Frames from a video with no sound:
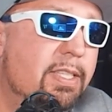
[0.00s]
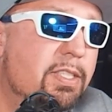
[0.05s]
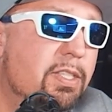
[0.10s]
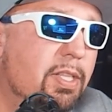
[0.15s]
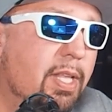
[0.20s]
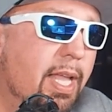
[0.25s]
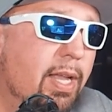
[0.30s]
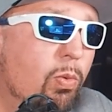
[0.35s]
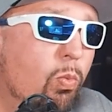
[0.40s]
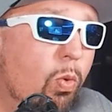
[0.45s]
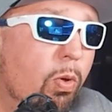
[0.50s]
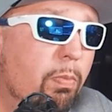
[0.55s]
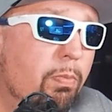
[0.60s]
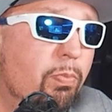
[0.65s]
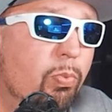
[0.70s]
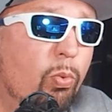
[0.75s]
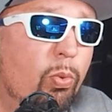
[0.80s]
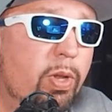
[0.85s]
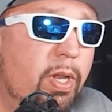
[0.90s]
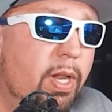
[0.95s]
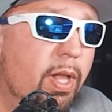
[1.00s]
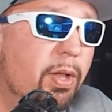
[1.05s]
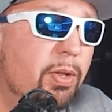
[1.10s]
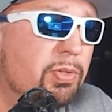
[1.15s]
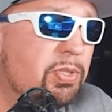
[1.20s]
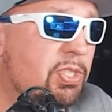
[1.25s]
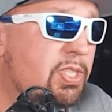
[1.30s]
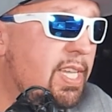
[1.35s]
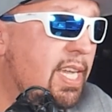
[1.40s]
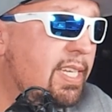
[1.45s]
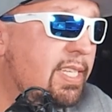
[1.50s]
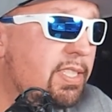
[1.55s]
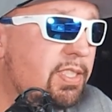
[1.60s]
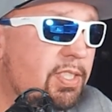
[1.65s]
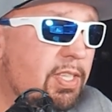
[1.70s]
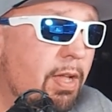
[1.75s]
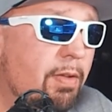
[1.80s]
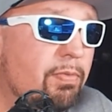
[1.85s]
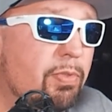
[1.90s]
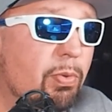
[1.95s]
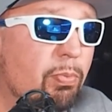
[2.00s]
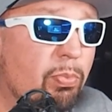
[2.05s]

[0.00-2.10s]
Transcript: to like 1.0 seconds of the